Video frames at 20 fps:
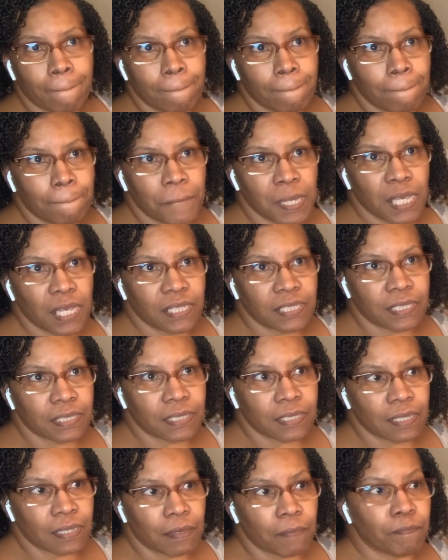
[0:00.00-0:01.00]

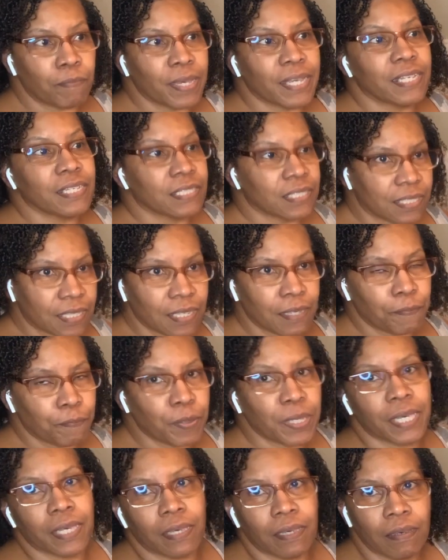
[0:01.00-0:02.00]

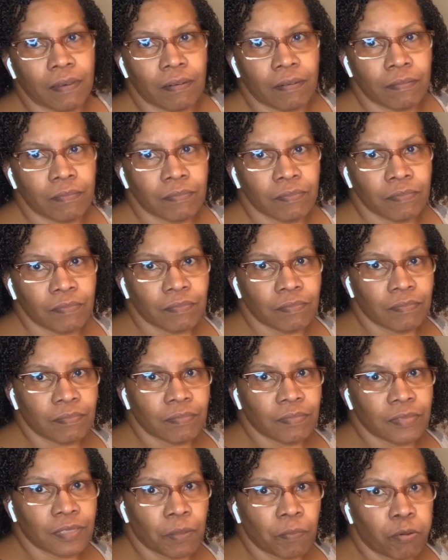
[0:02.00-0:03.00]
BCP
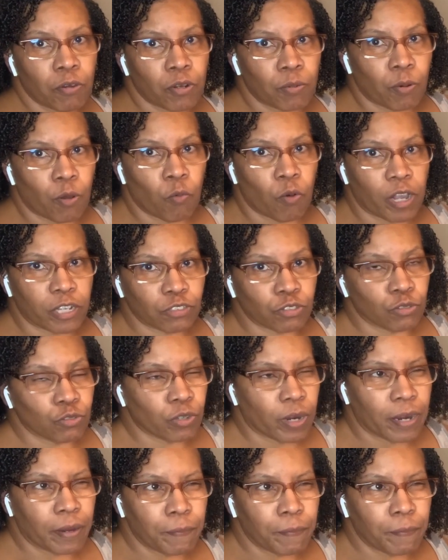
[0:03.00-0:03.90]
portable washer and dryer.